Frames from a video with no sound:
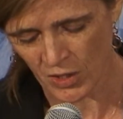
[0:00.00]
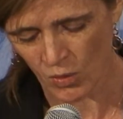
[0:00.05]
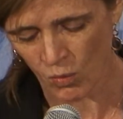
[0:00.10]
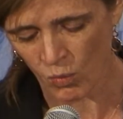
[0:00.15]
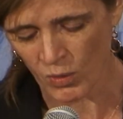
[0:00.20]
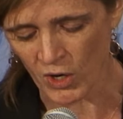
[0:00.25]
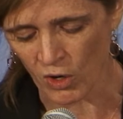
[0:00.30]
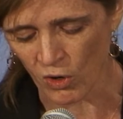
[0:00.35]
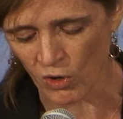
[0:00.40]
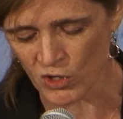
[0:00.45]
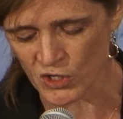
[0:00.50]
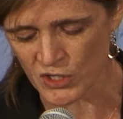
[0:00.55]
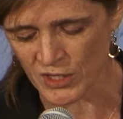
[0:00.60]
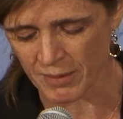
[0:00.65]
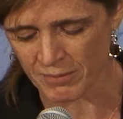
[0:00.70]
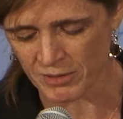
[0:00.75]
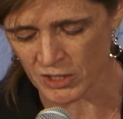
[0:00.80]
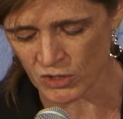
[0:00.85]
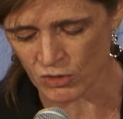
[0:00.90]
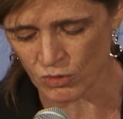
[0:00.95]
We urge
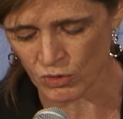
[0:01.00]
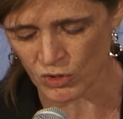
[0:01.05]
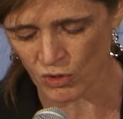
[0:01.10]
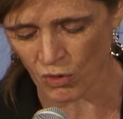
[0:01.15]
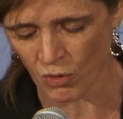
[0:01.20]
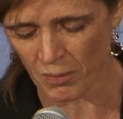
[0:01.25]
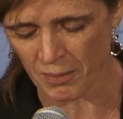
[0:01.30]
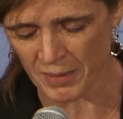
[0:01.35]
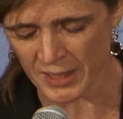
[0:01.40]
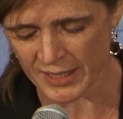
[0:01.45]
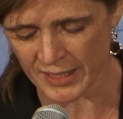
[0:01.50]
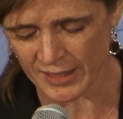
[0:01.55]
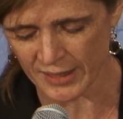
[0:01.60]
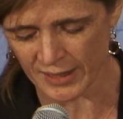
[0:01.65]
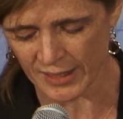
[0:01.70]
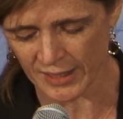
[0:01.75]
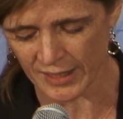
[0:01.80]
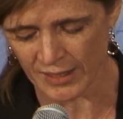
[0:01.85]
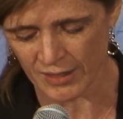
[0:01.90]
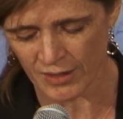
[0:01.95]
them to do so
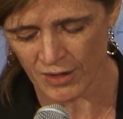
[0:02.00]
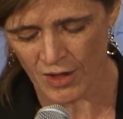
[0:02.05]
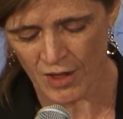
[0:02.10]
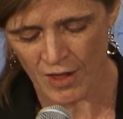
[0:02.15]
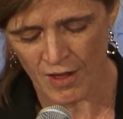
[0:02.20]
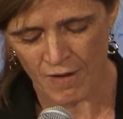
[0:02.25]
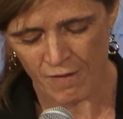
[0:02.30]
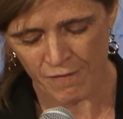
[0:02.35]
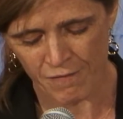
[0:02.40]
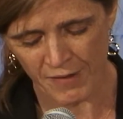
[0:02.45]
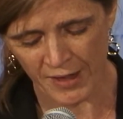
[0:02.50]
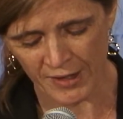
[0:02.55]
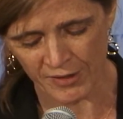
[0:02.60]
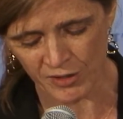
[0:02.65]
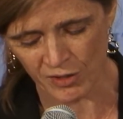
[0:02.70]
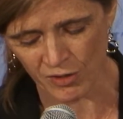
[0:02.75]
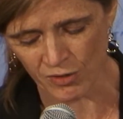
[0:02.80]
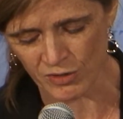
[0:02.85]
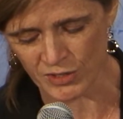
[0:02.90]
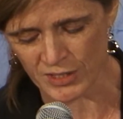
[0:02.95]
immediately.
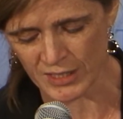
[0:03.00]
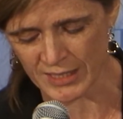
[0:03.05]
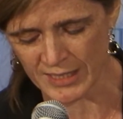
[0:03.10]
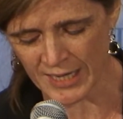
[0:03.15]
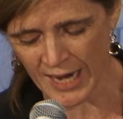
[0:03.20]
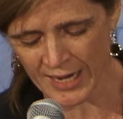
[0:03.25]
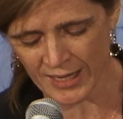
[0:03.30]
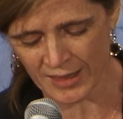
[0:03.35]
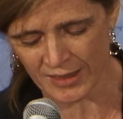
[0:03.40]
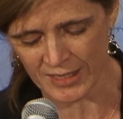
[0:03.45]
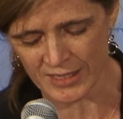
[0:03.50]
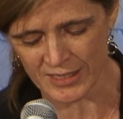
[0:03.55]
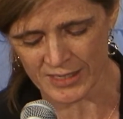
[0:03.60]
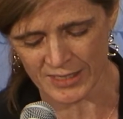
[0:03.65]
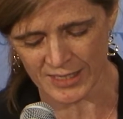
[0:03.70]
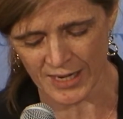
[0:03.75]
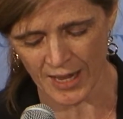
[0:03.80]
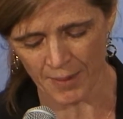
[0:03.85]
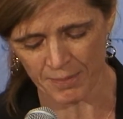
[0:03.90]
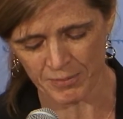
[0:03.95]
Failure to take these
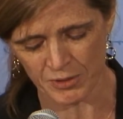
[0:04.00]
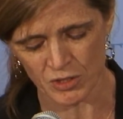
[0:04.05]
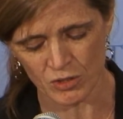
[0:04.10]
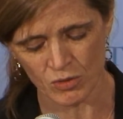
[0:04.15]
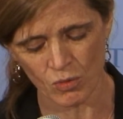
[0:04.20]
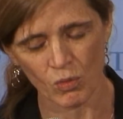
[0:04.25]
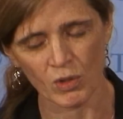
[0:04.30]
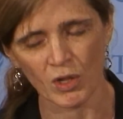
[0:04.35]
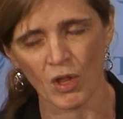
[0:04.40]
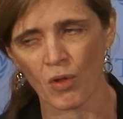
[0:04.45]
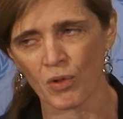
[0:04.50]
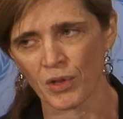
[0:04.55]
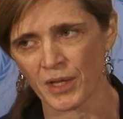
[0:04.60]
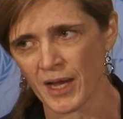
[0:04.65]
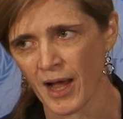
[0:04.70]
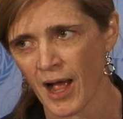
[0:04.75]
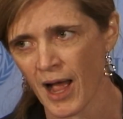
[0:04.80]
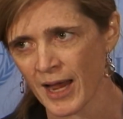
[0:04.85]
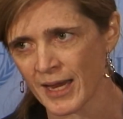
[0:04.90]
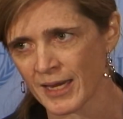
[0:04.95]
steps will only
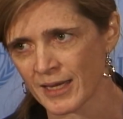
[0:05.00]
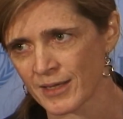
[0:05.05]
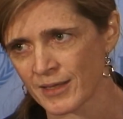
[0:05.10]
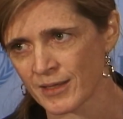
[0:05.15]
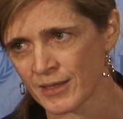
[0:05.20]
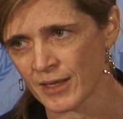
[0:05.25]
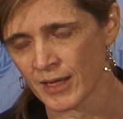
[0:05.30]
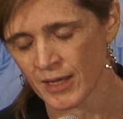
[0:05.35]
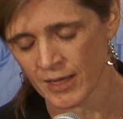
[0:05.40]
heighten